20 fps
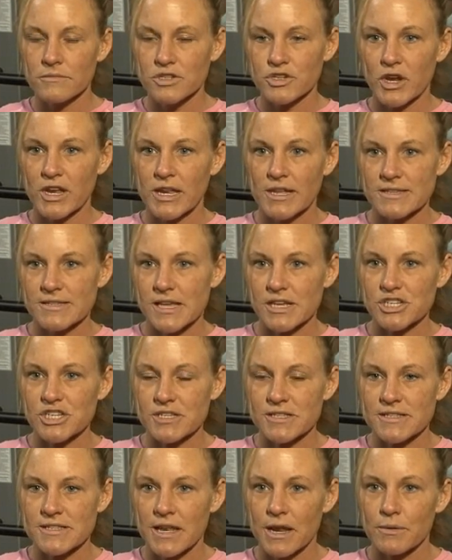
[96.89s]
training
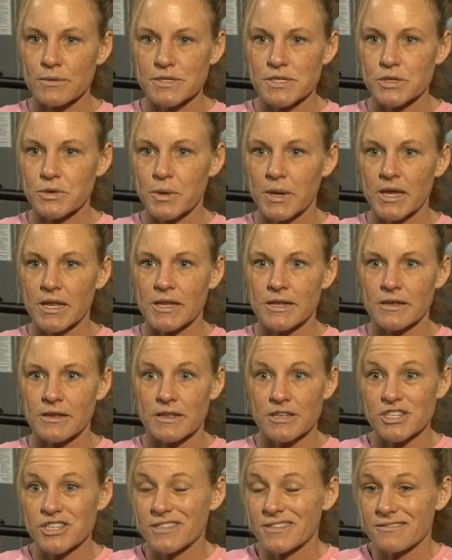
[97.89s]
sessions that I was doing,
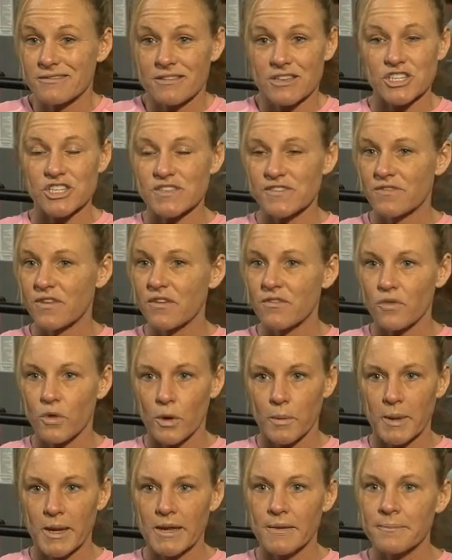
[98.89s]
and it just it just fit
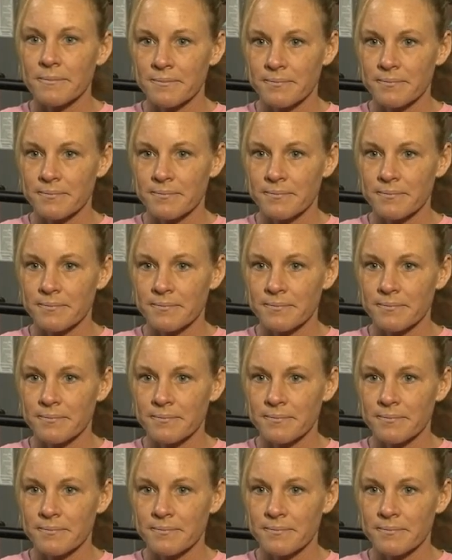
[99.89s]
for me.